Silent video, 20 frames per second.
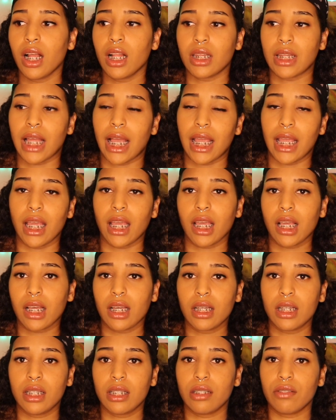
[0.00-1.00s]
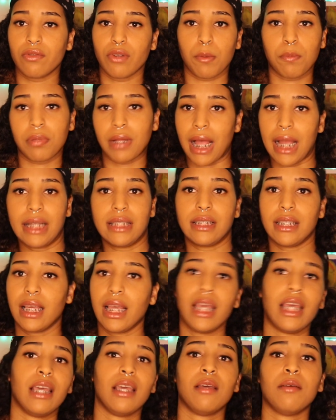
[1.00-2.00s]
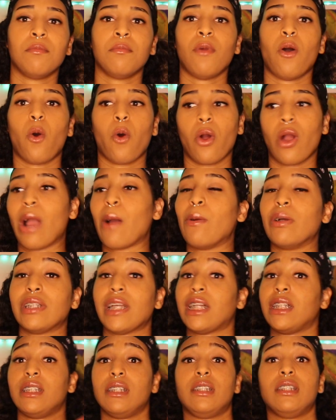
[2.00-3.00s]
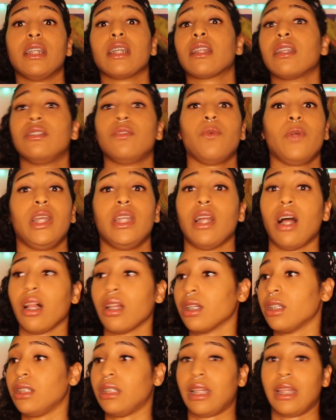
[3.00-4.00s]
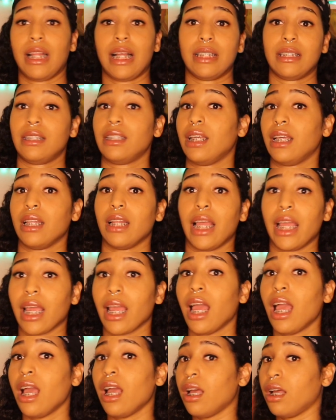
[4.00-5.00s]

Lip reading: like replied to him, or I wish I just took the $20 and that's it. Like,